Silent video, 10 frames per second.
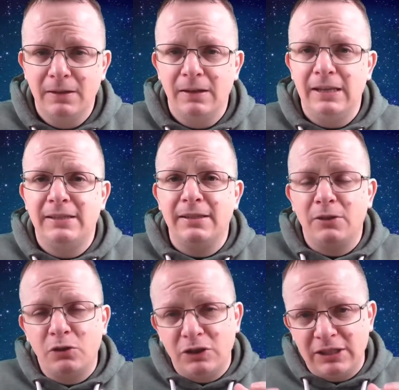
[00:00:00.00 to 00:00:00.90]
It's the
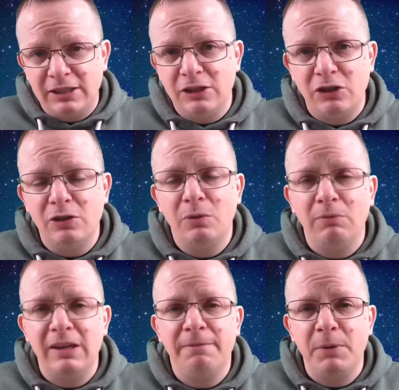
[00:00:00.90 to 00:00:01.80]
decision
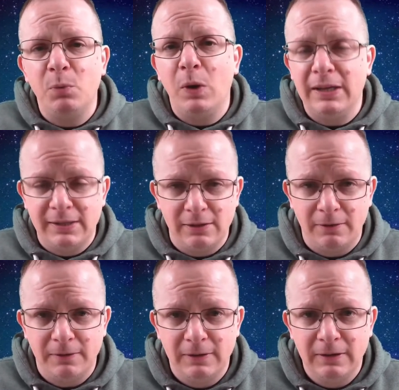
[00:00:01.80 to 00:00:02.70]
we've been waiting
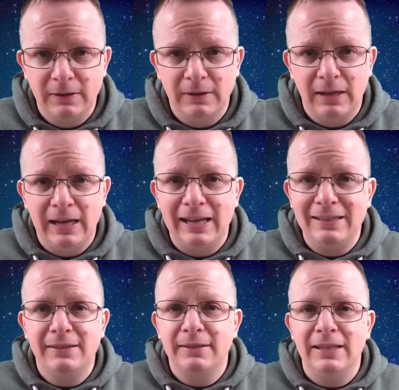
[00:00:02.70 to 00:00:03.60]
on,
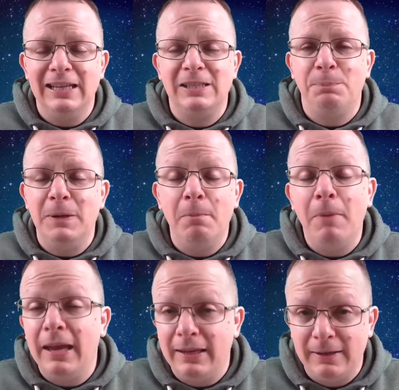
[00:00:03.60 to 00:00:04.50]
and it's been
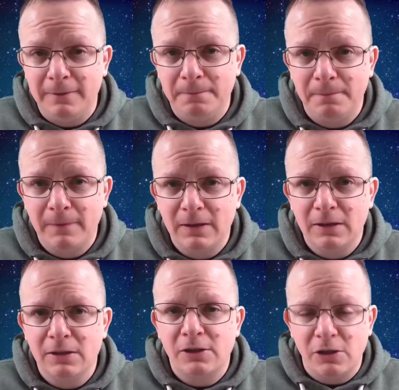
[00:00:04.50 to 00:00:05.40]
made.
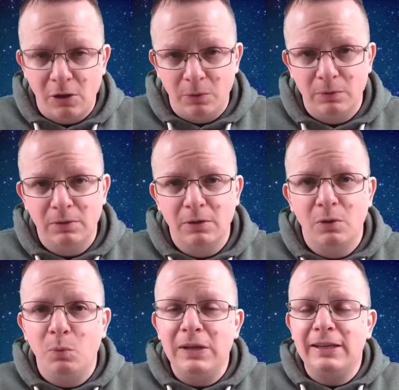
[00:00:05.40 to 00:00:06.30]
So
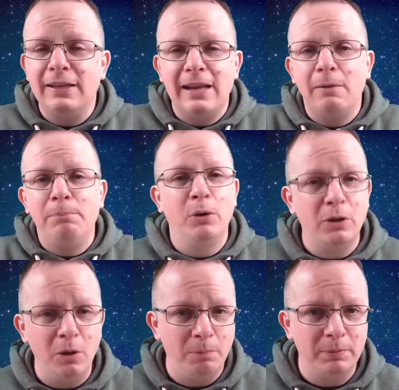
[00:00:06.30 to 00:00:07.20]
we can now
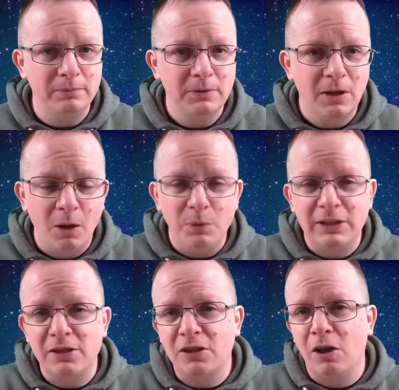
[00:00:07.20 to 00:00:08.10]
buckle up and we
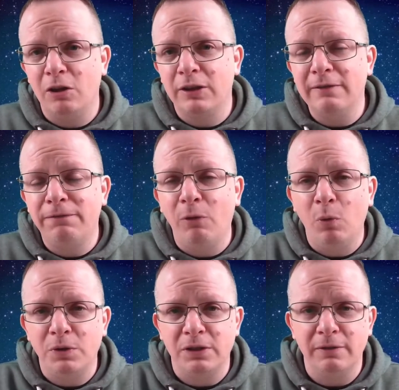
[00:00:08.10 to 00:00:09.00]
can start looking
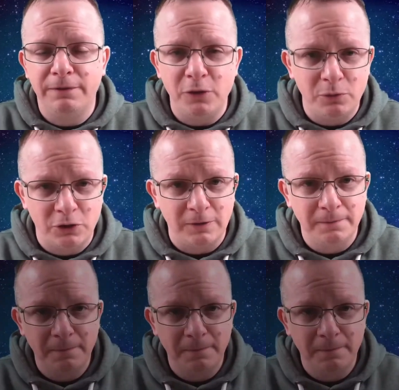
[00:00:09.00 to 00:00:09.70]
forward to the future.